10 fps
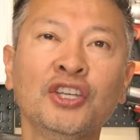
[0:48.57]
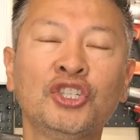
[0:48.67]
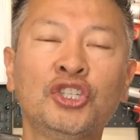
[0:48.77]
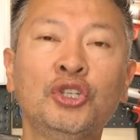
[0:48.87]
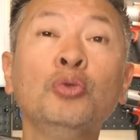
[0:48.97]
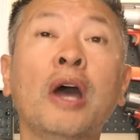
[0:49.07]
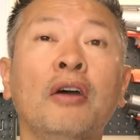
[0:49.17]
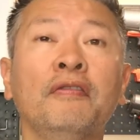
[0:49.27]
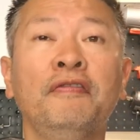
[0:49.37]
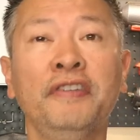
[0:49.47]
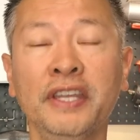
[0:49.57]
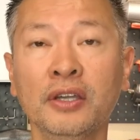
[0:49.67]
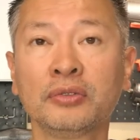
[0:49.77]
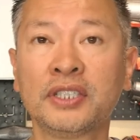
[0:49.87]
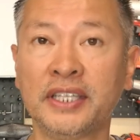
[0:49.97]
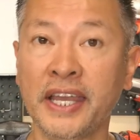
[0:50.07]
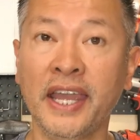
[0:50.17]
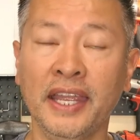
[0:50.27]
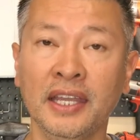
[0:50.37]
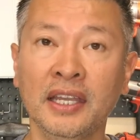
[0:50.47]
shootout video
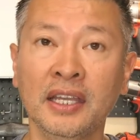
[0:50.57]
today.